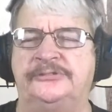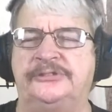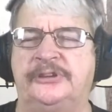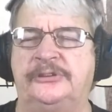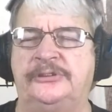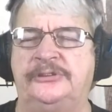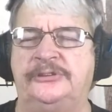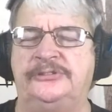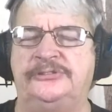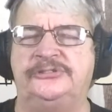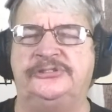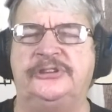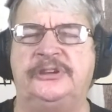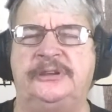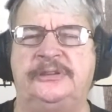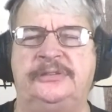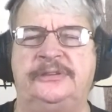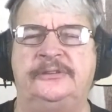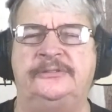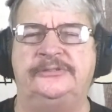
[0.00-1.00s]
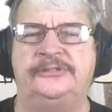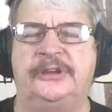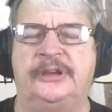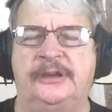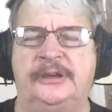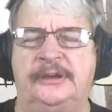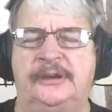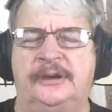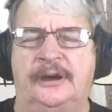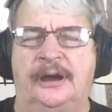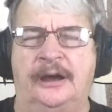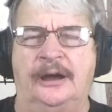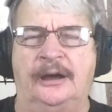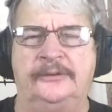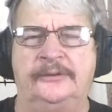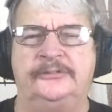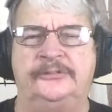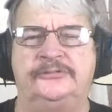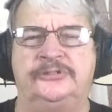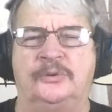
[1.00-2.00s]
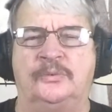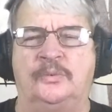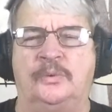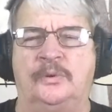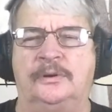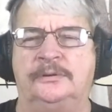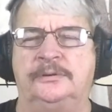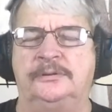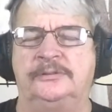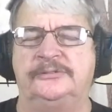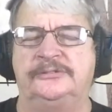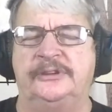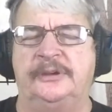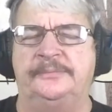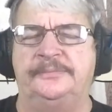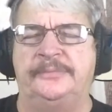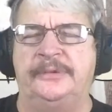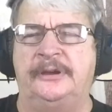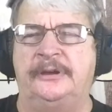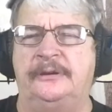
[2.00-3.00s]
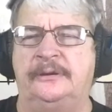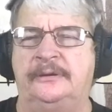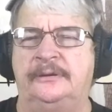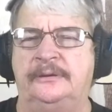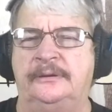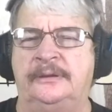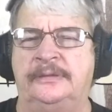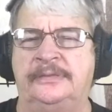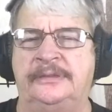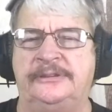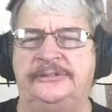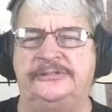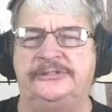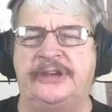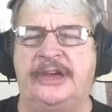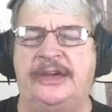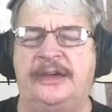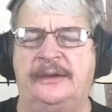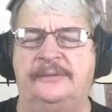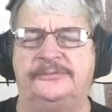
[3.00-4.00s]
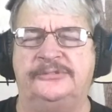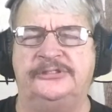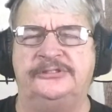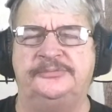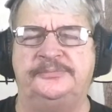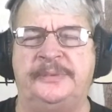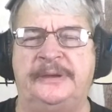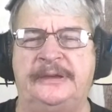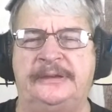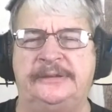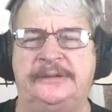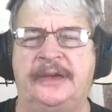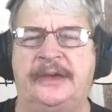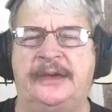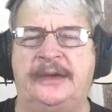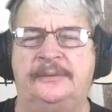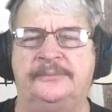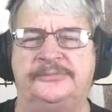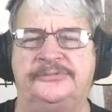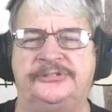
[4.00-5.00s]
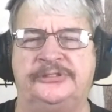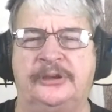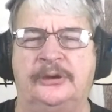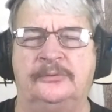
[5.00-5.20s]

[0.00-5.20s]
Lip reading: So you can see there's hundreds of workers up there in these camps, these big camps.